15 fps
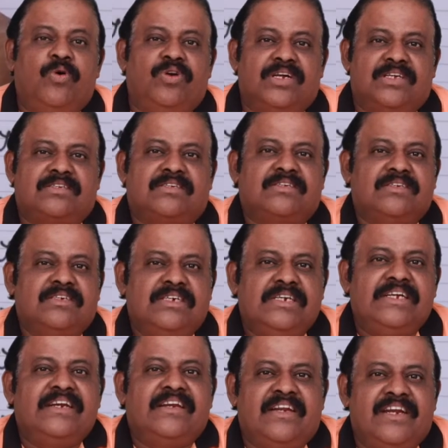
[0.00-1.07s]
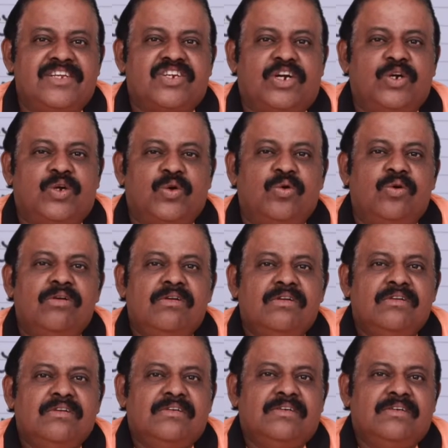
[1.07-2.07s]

bonus in relation to